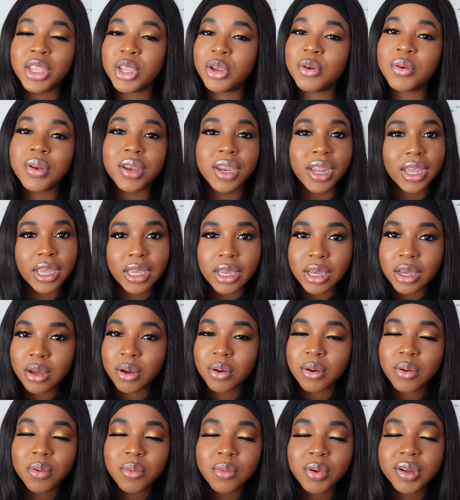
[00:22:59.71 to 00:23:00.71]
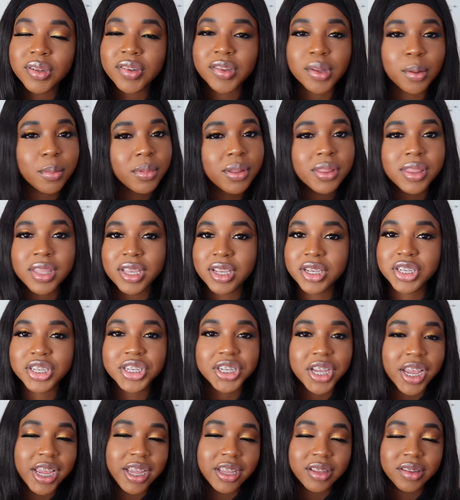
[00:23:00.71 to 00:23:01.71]
unique with some of these
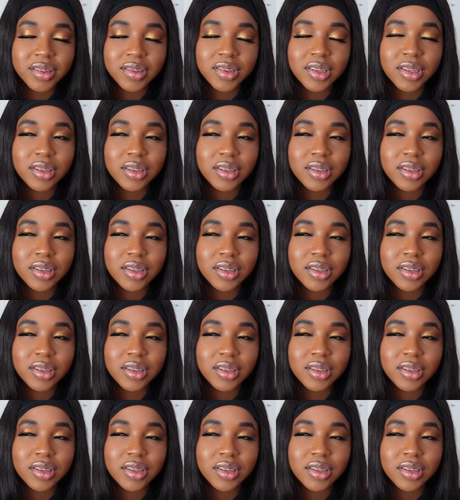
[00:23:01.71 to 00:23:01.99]
shades